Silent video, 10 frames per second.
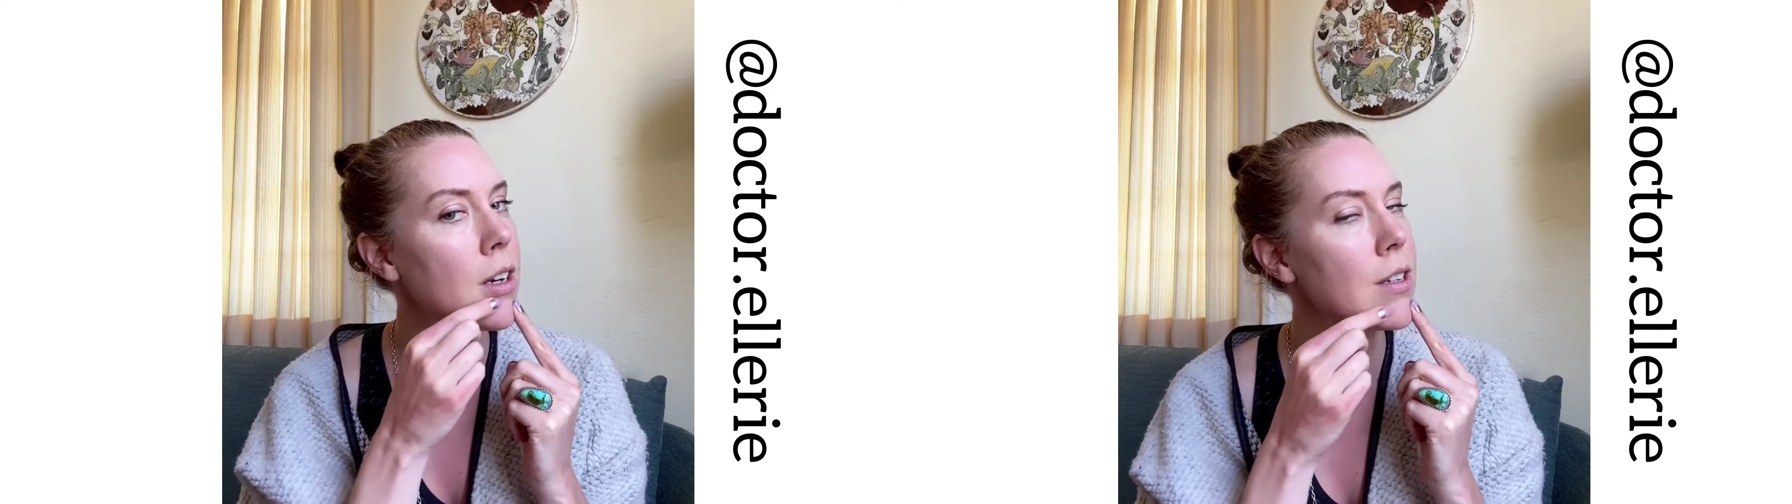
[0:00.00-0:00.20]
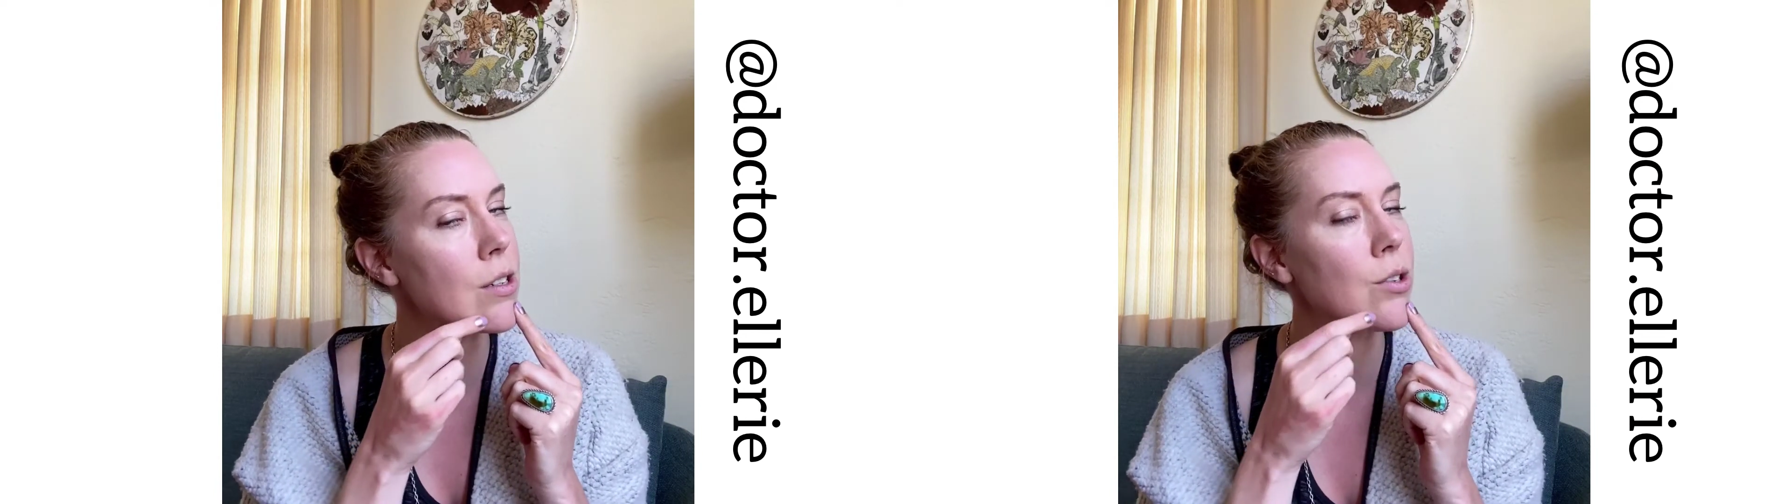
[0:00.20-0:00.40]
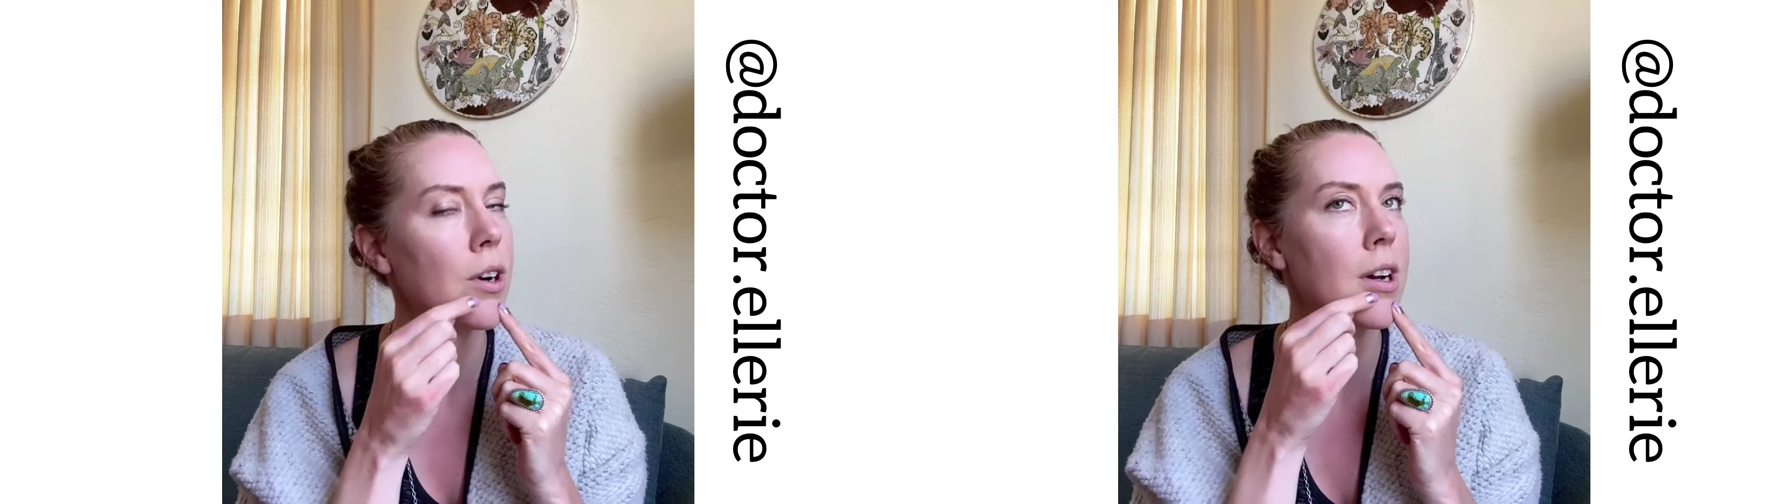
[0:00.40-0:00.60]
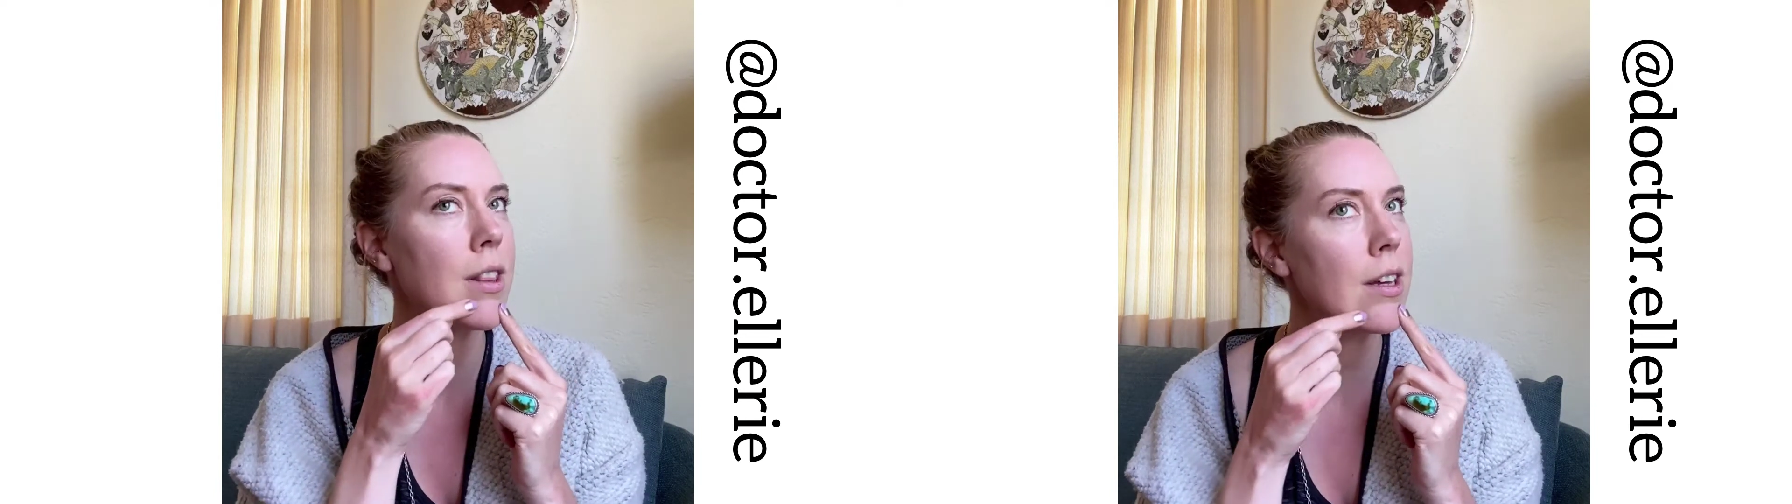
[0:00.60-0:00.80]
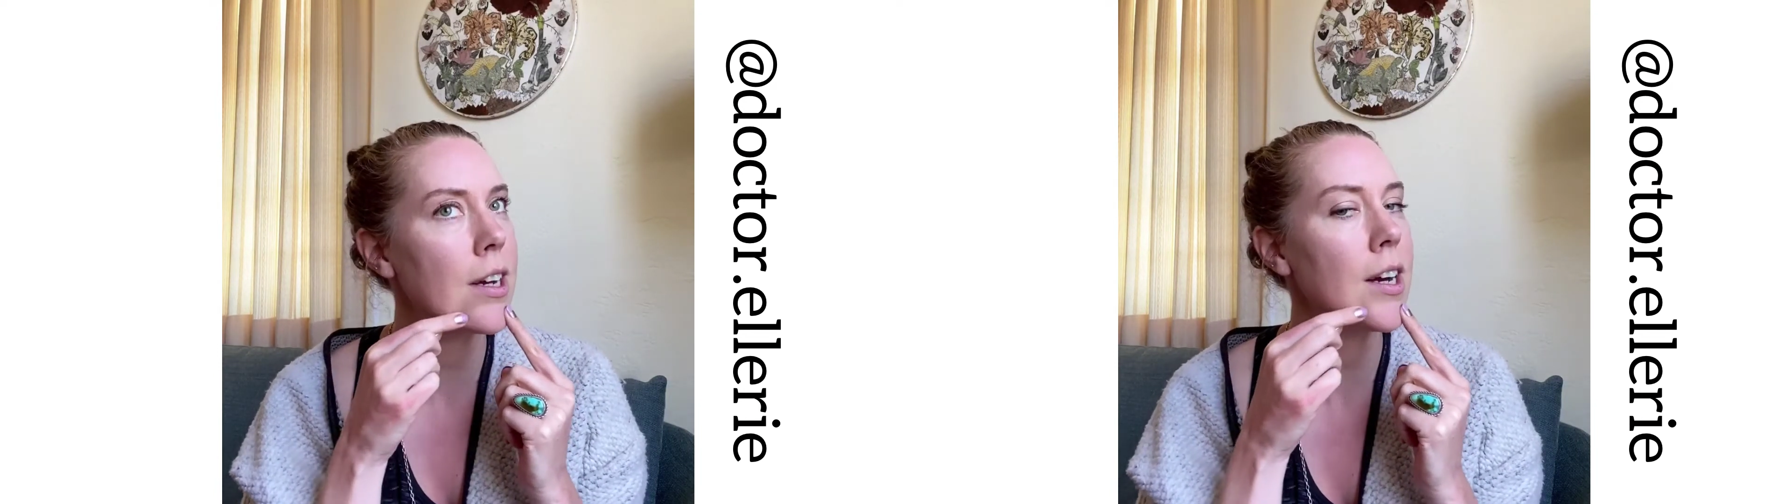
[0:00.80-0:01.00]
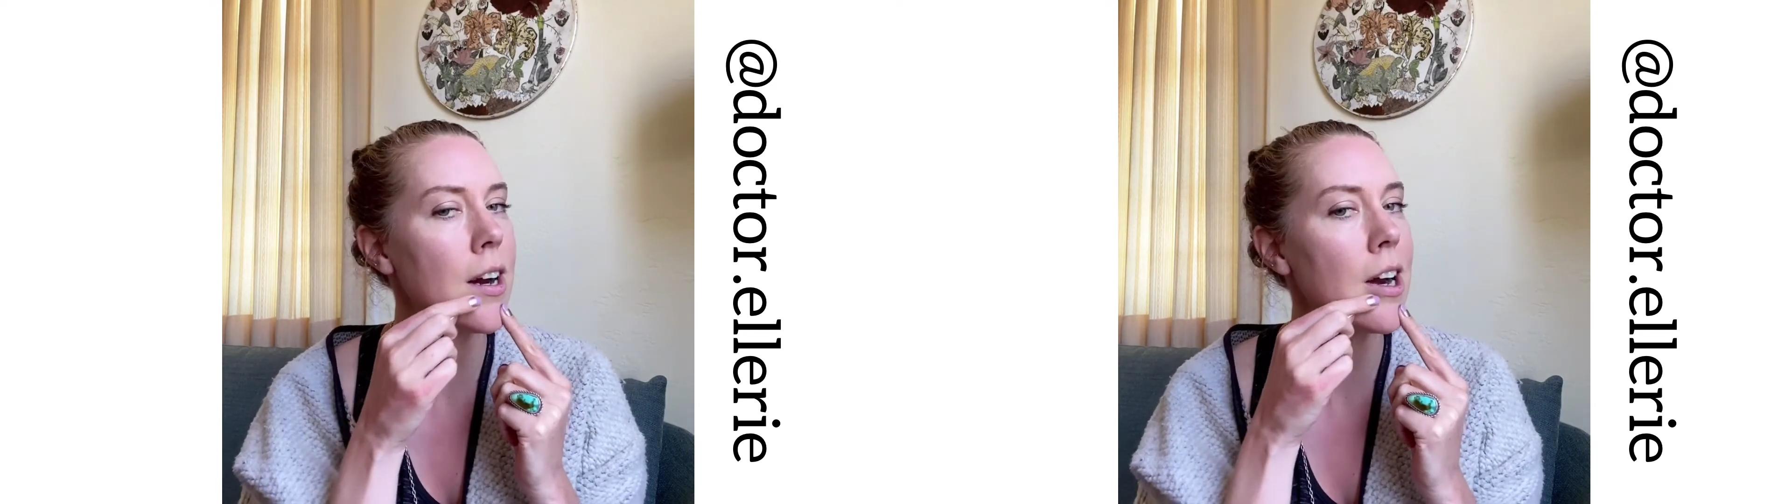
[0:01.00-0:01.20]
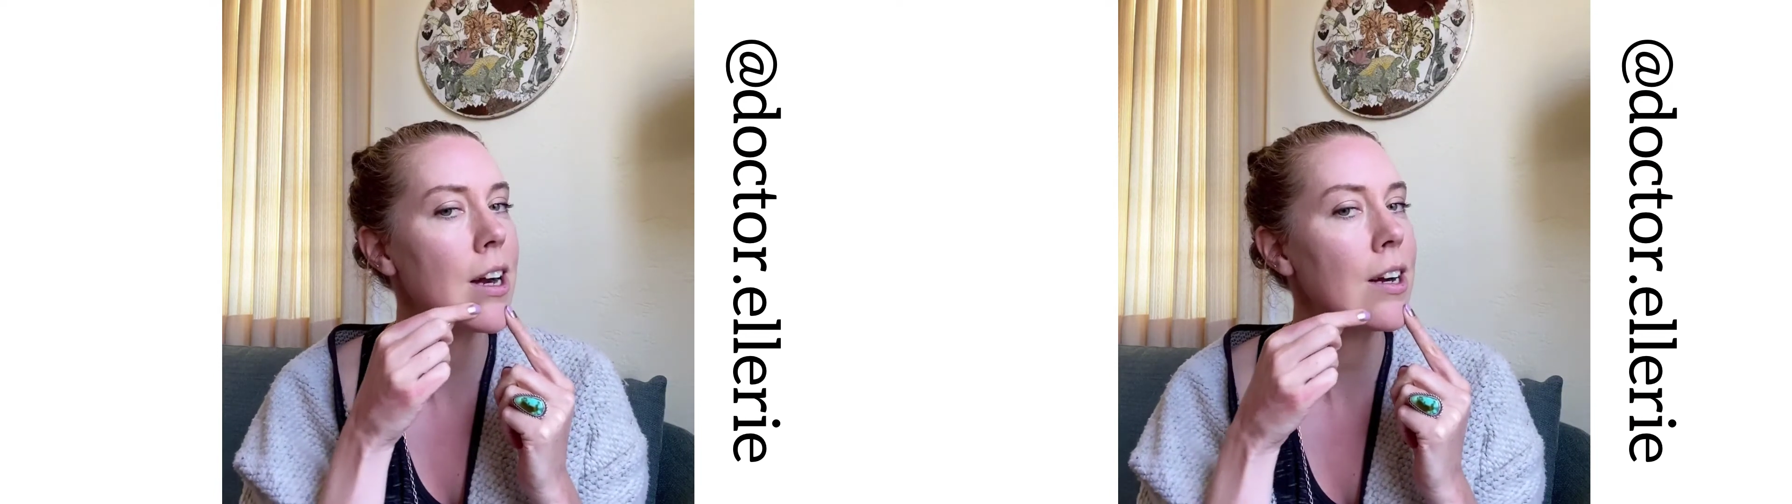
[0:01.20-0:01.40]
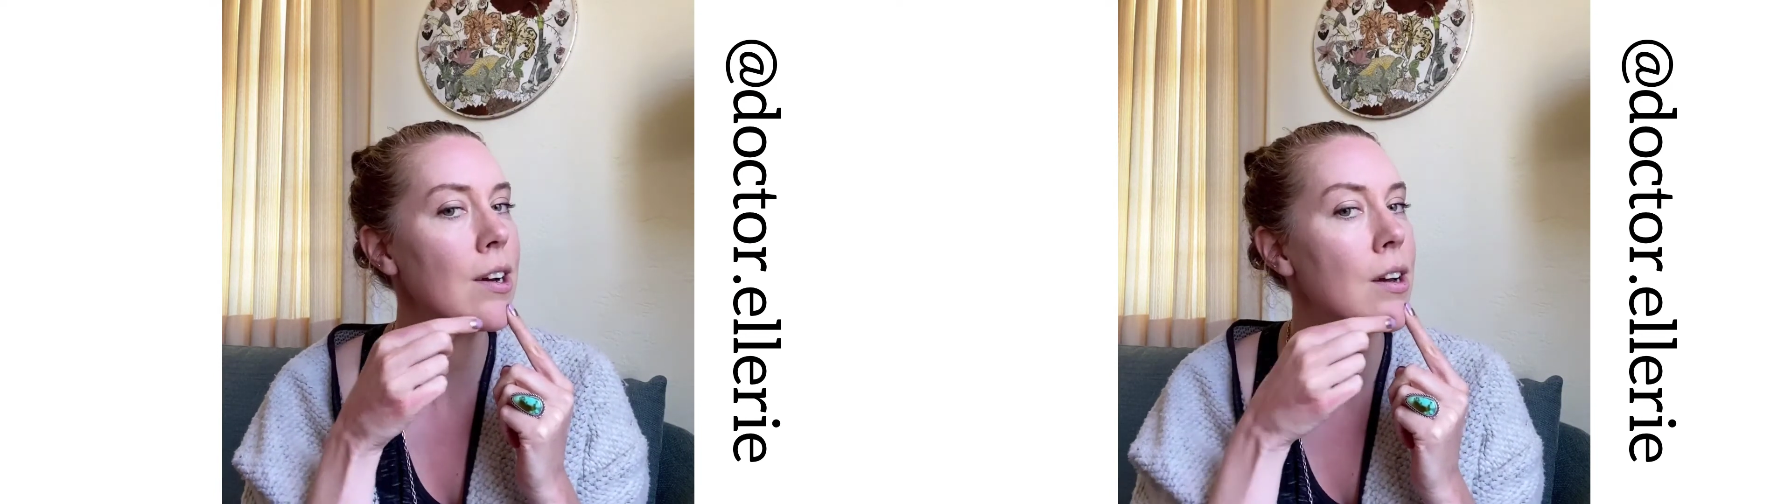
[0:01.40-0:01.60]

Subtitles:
it's dry there.